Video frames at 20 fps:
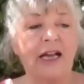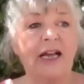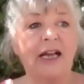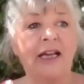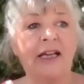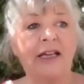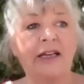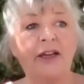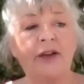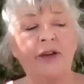
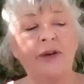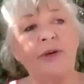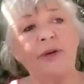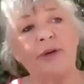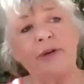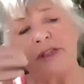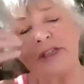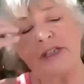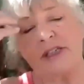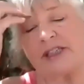And who
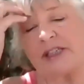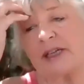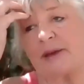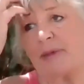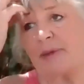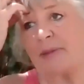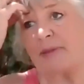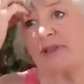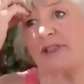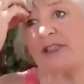was it?
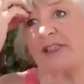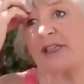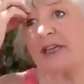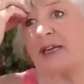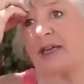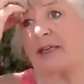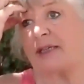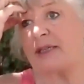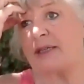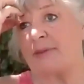Someone was
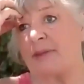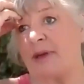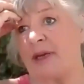saying to